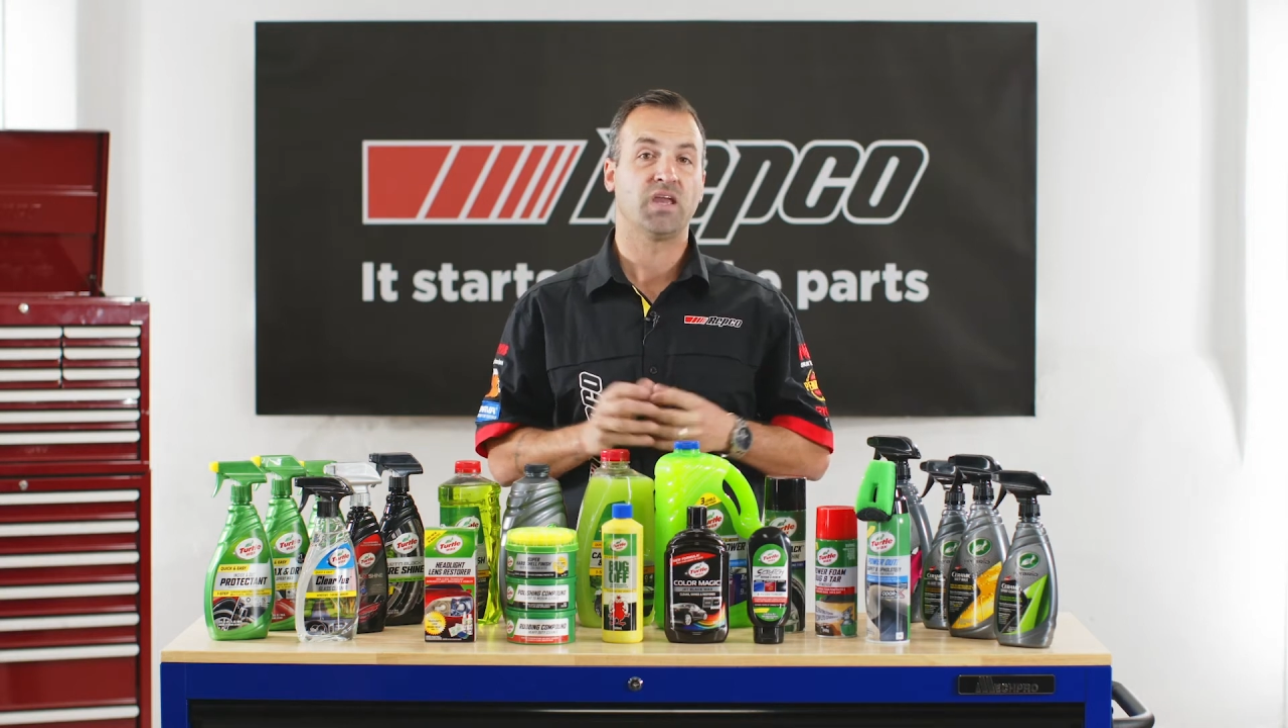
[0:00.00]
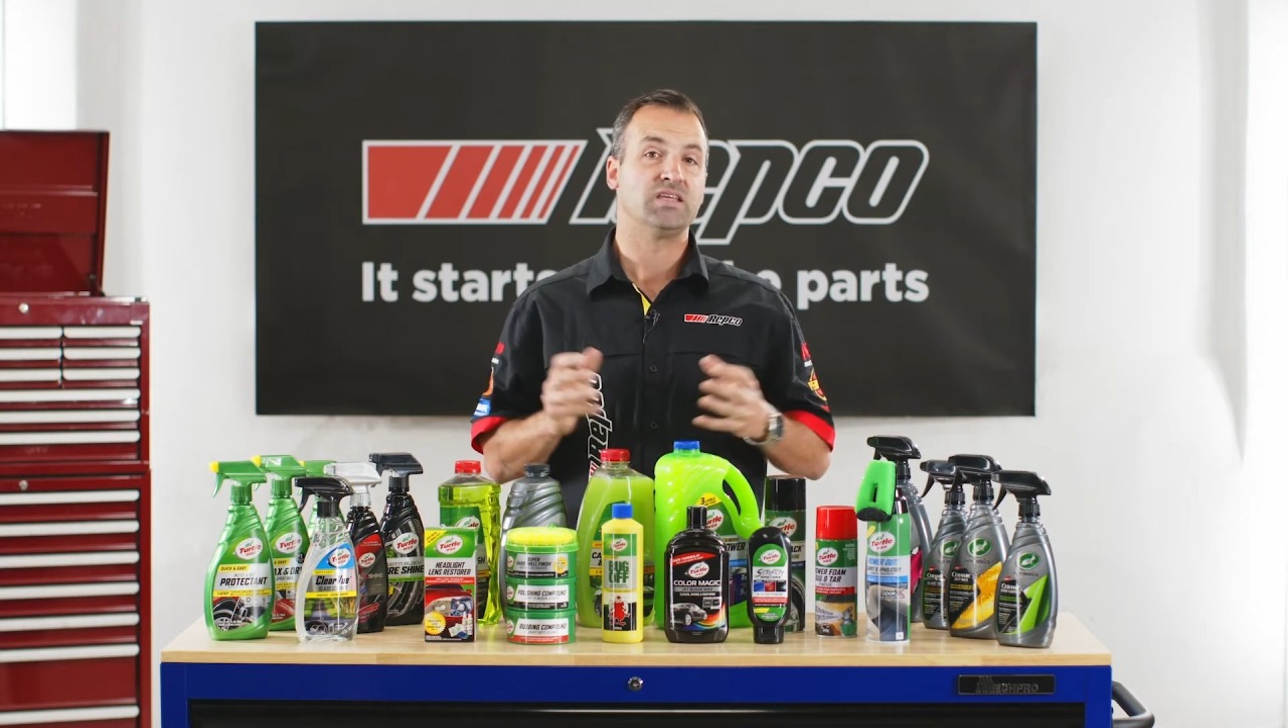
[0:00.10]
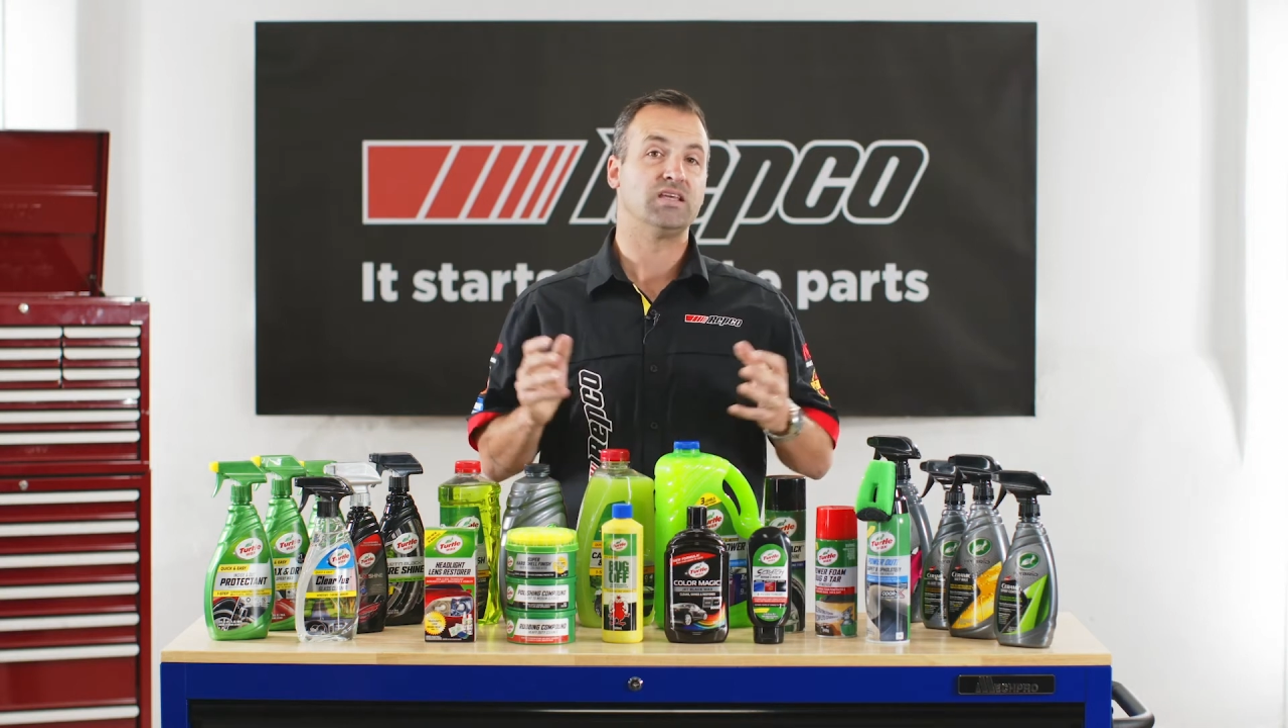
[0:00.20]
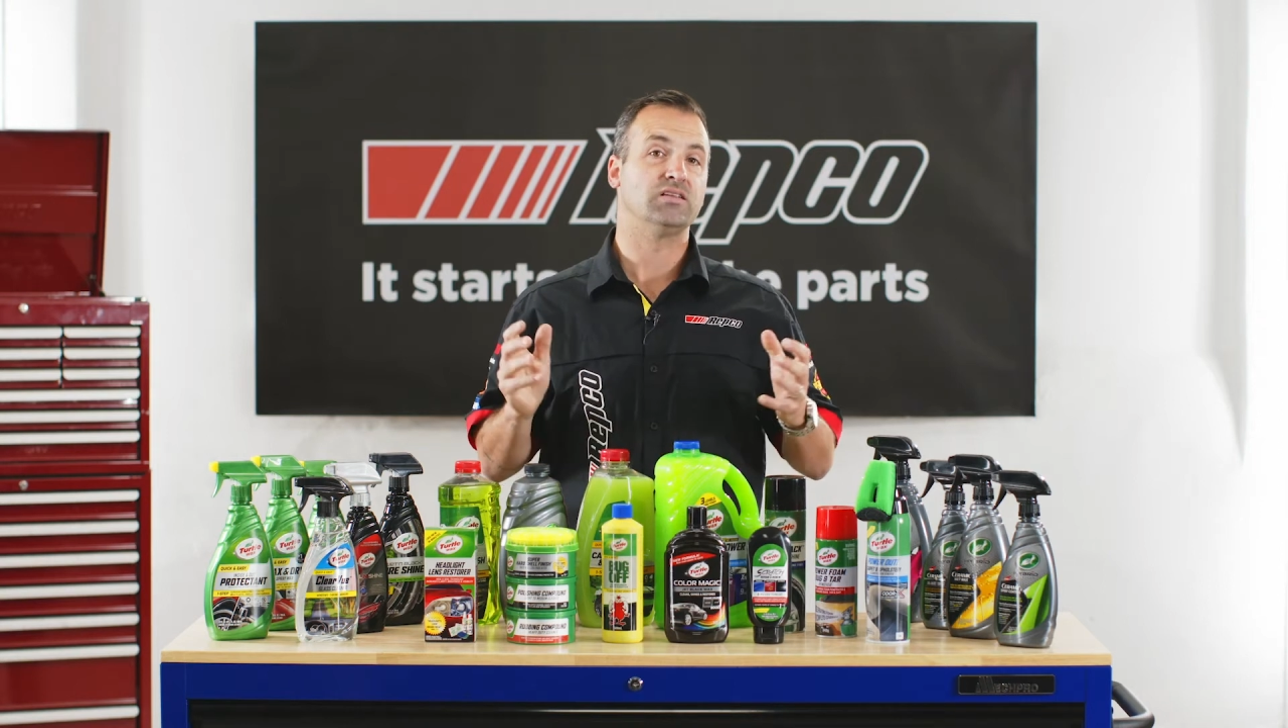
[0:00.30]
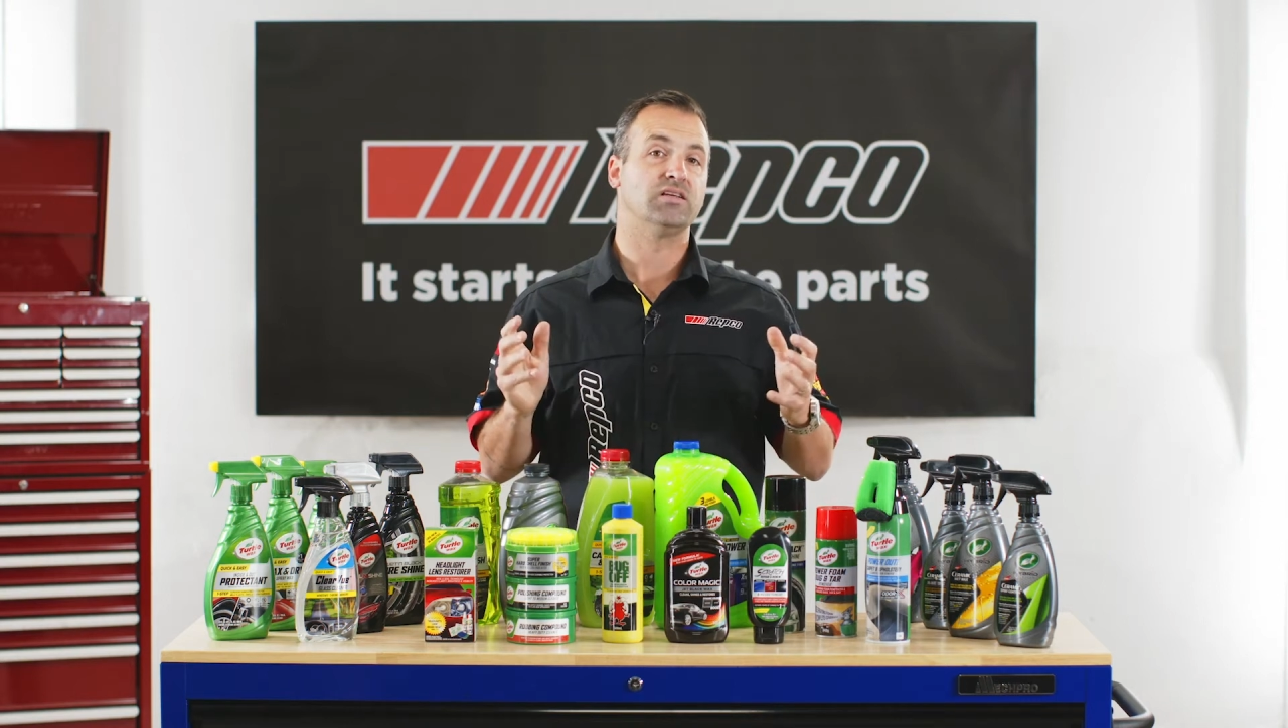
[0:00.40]

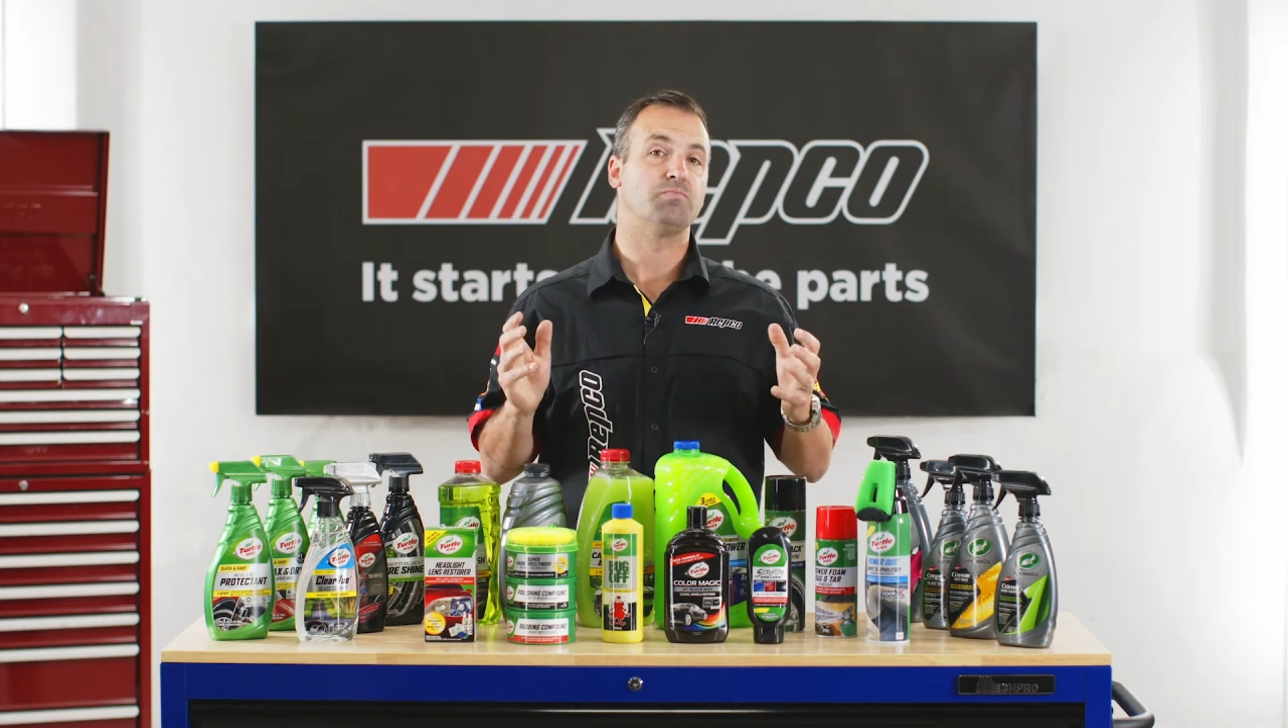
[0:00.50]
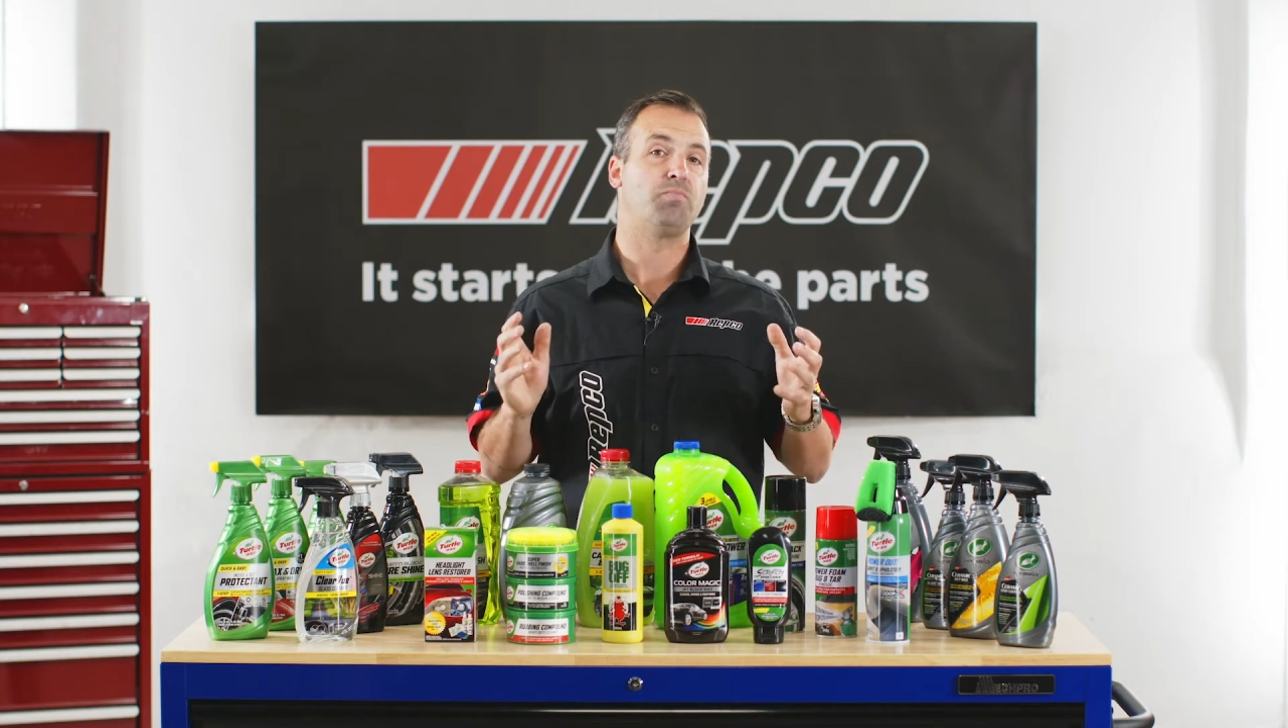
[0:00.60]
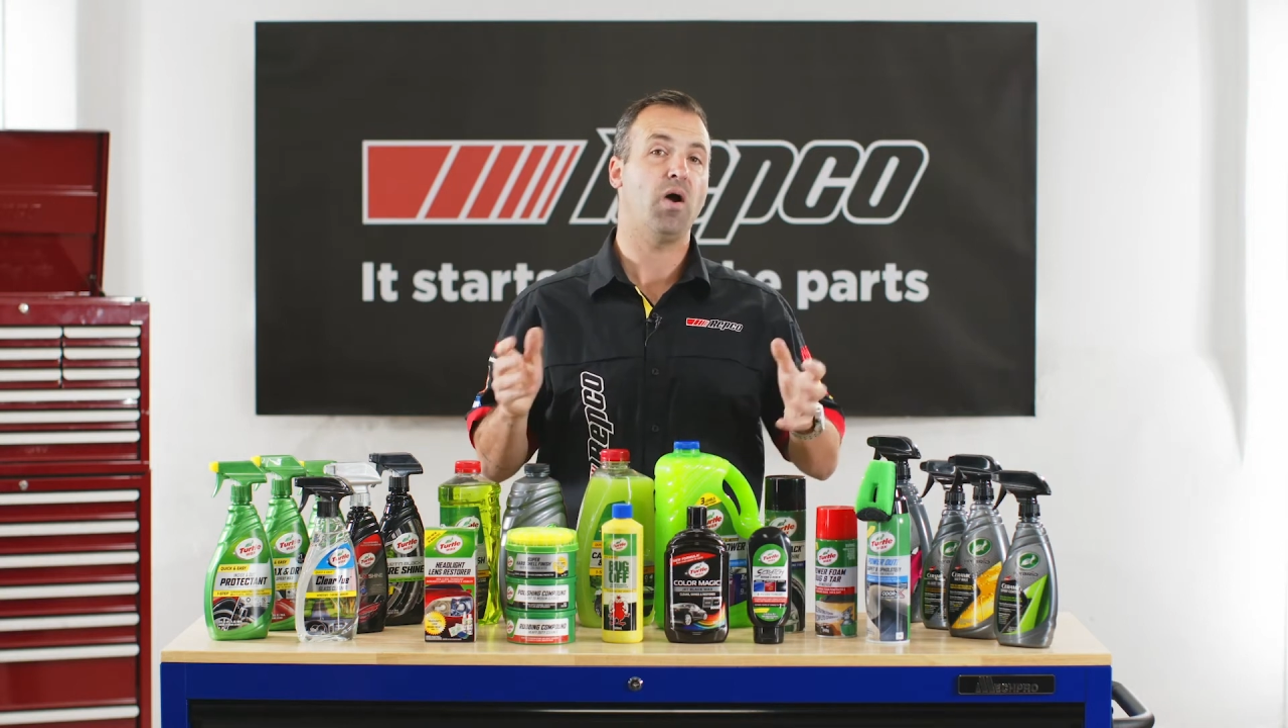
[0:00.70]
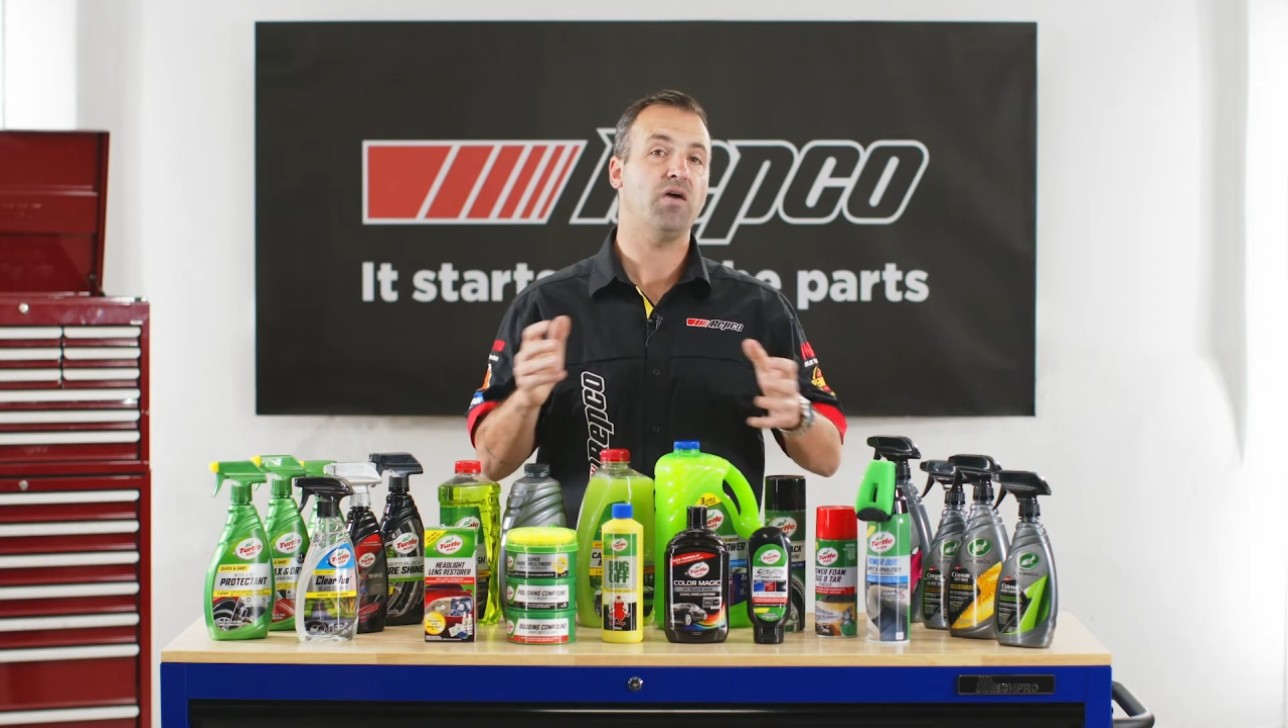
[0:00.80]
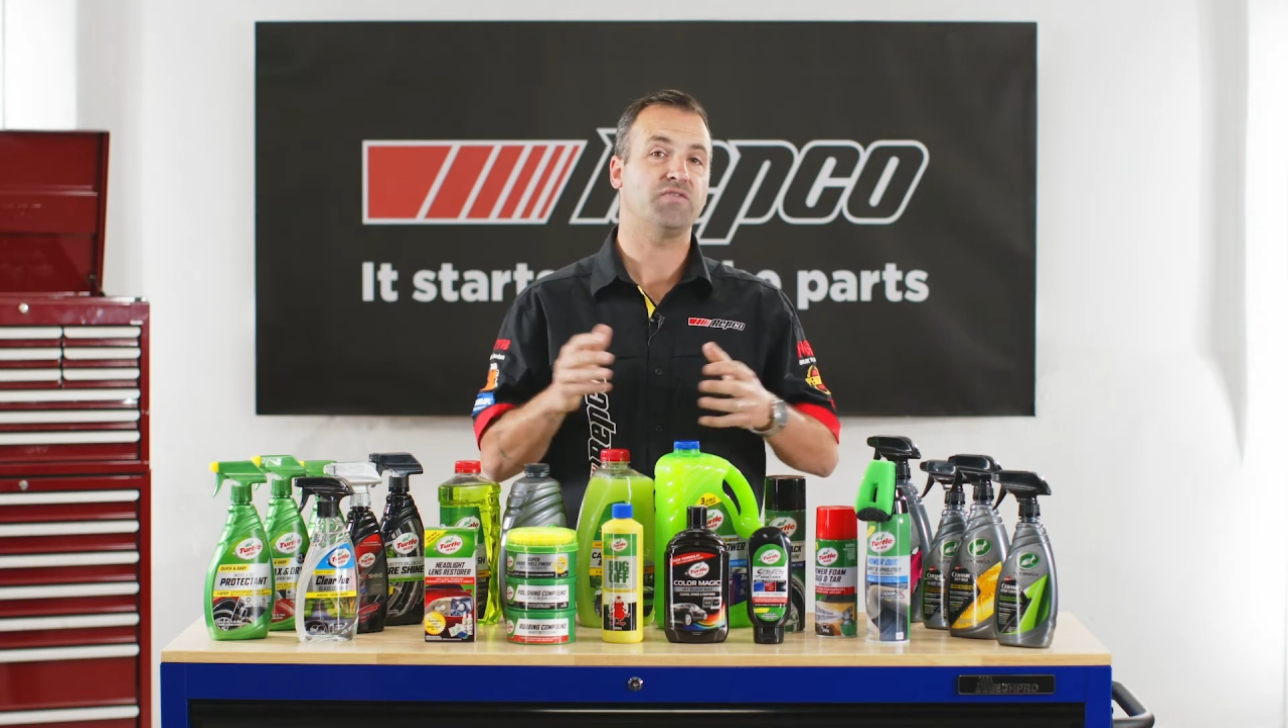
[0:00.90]
yielding
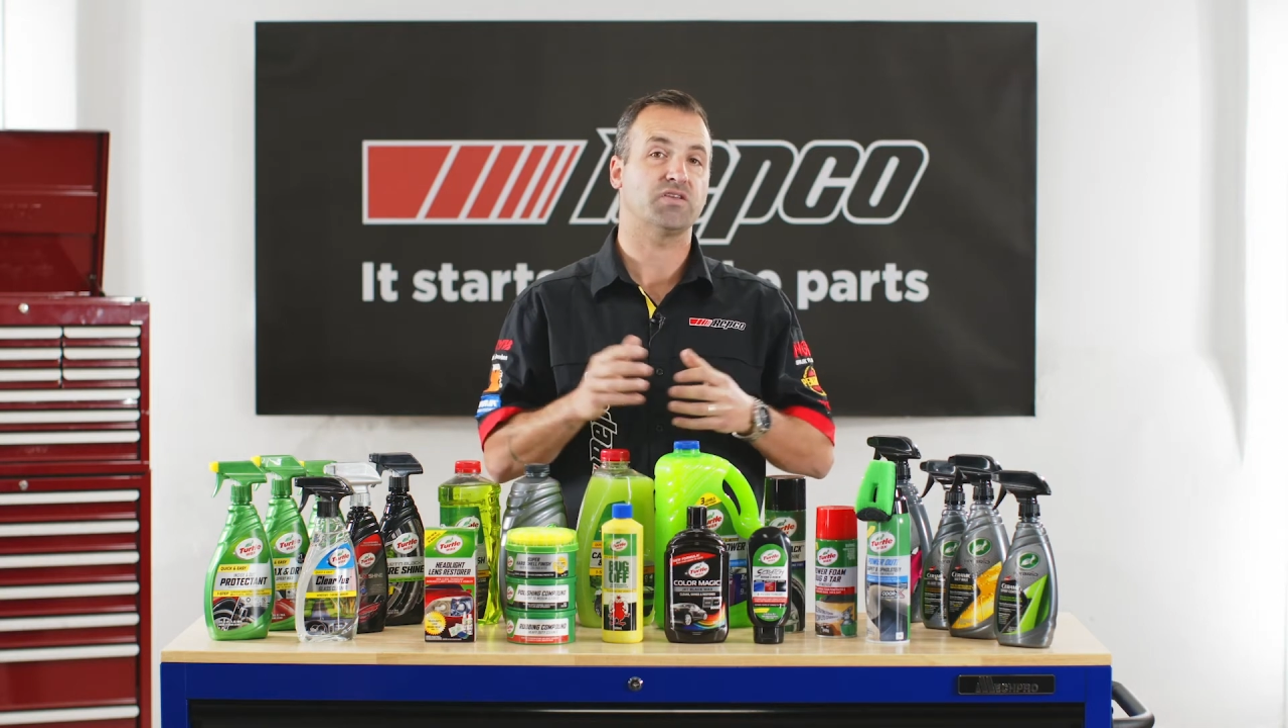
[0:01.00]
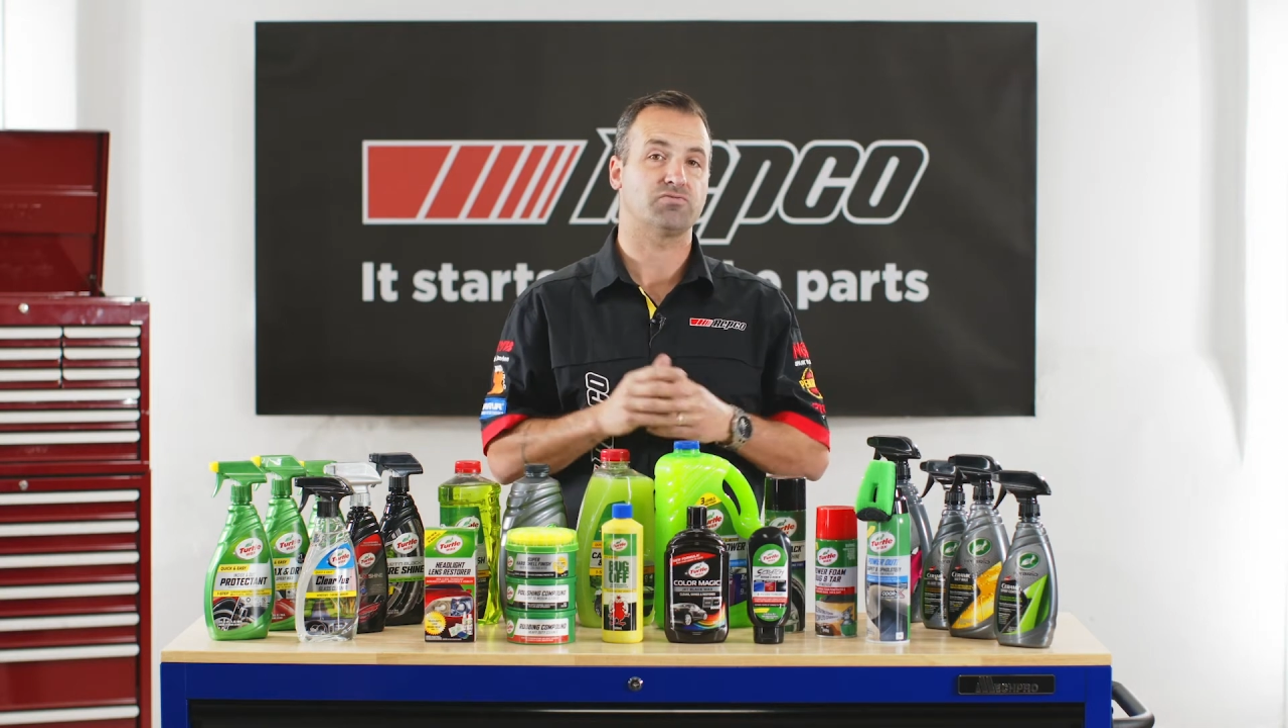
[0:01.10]
perfect